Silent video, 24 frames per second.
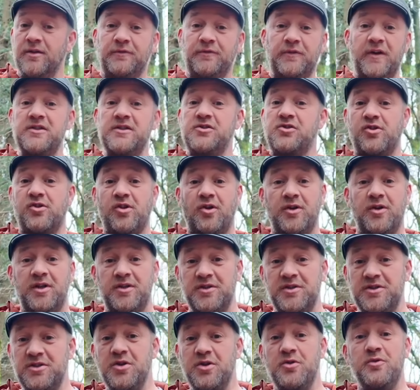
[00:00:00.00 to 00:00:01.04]
The features on
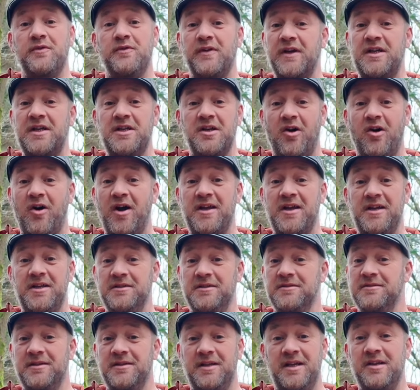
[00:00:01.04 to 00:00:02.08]
it, the UV
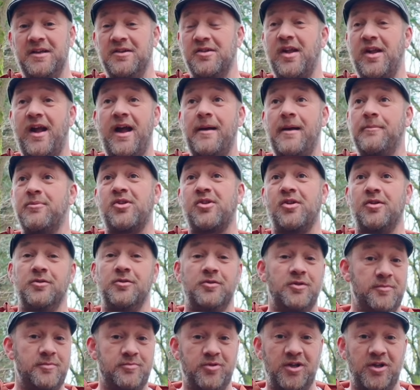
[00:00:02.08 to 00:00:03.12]
lighting is
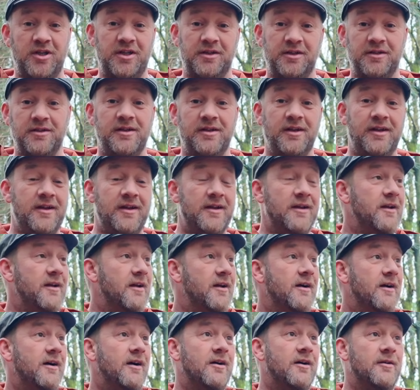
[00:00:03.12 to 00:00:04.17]
absolutely brilliant.
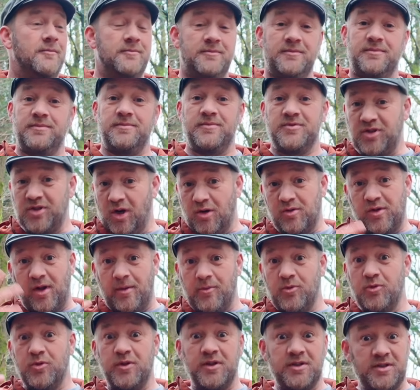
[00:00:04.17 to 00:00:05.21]
Shows
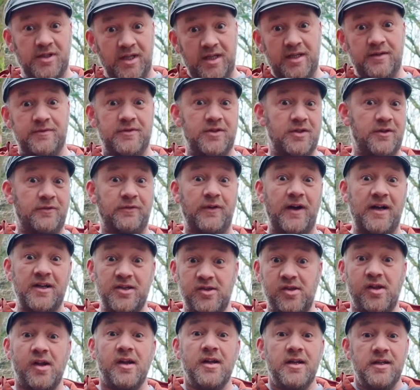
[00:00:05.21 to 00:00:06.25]
up all your teeth and your
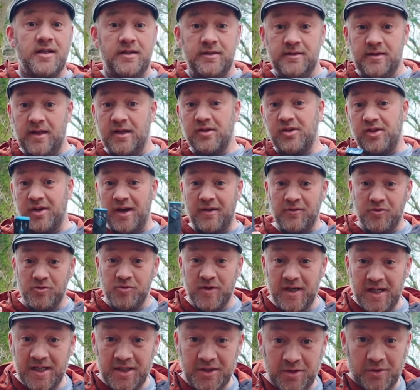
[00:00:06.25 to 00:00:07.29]
face. That's another
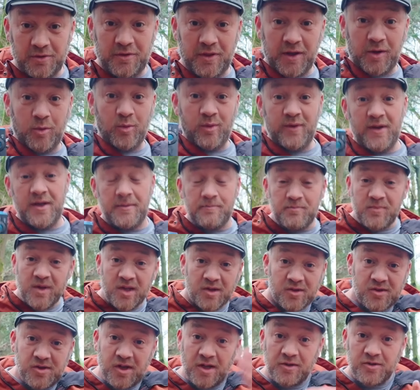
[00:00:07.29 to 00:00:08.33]
really good thing with it.
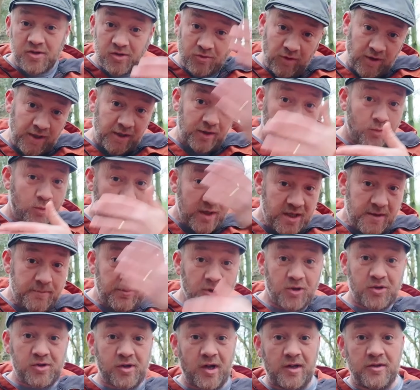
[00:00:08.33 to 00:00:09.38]
Sunscreen. When you
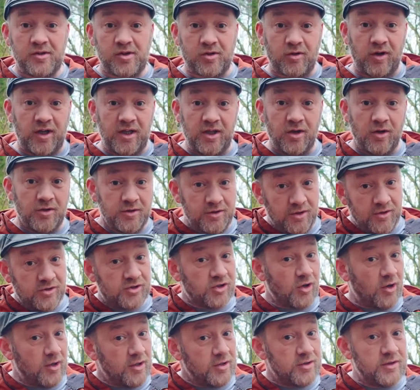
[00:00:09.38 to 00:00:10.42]
put sunscreen on, you can
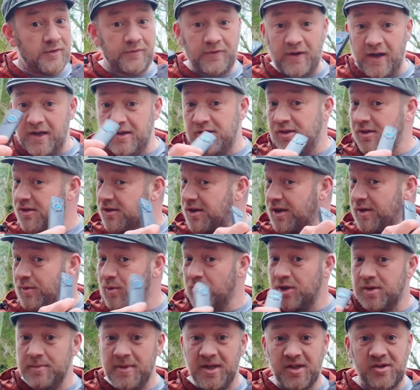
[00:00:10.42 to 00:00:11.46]
shine it on your face and see
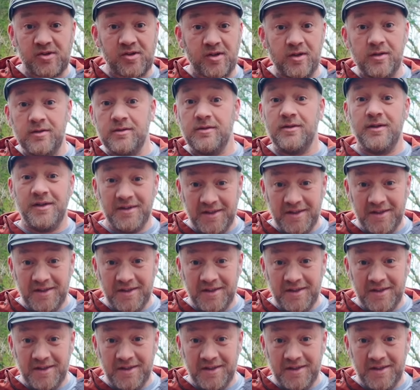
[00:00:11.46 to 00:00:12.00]
what you missed.